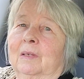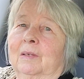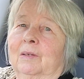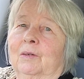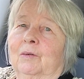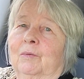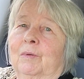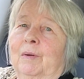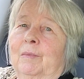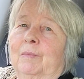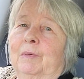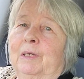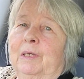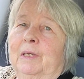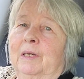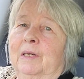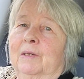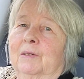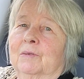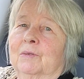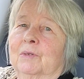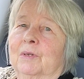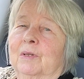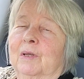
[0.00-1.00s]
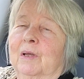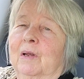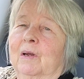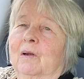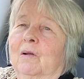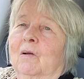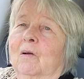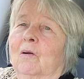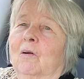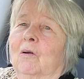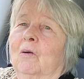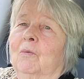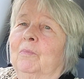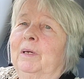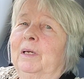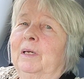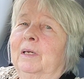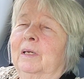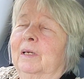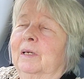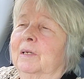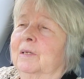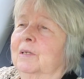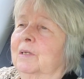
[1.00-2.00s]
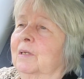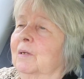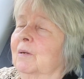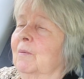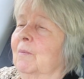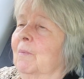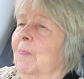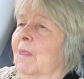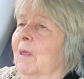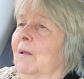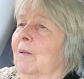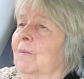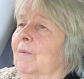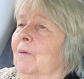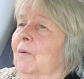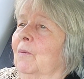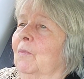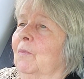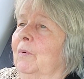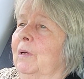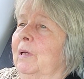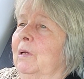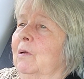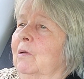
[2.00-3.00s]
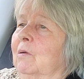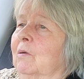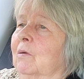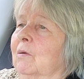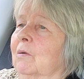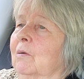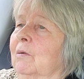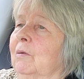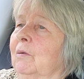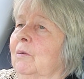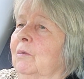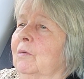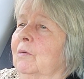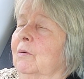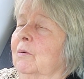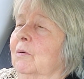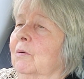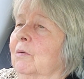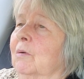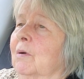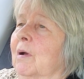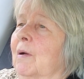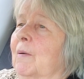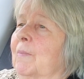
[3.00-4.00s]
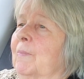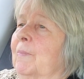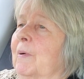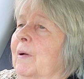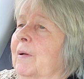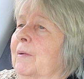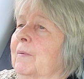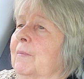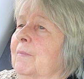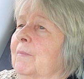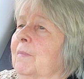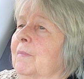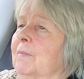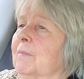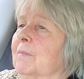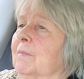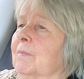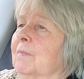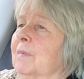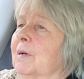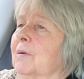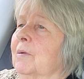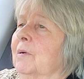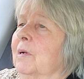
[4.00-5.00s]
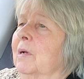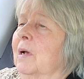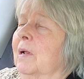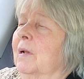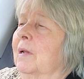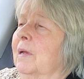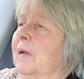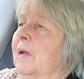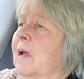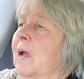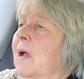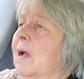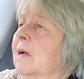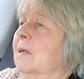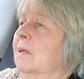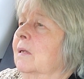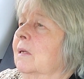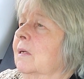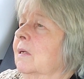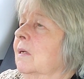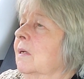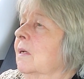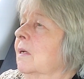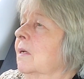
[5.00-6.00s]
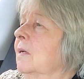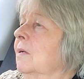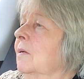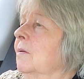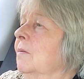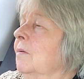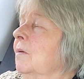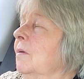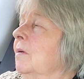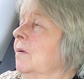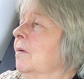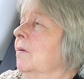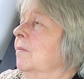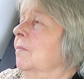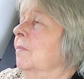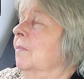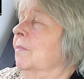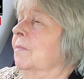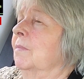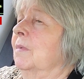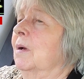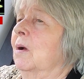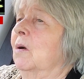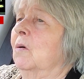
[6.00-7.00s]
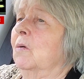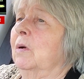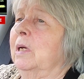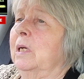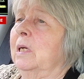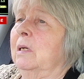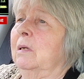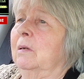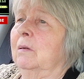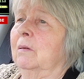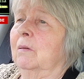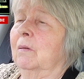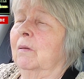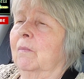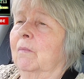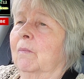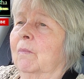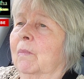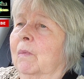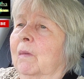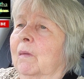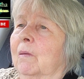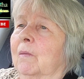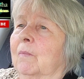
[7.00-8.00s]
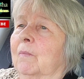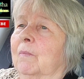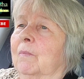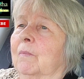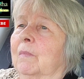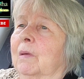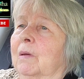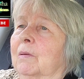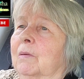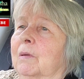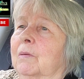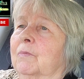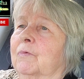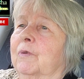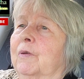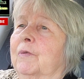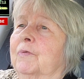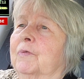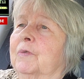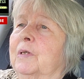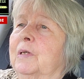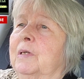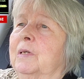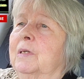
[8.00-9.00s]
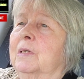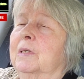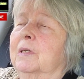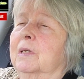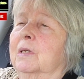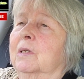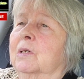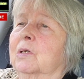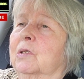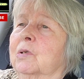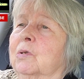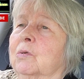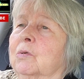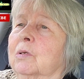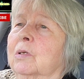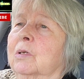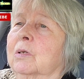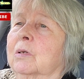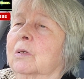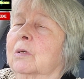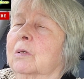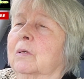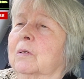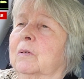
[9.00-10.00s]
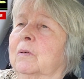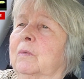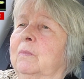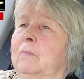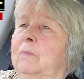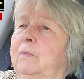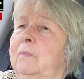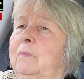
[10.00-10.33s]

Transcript: You want me to answer that? Oh, because you grew up on Mount Haleakala on Maui 56 years ago.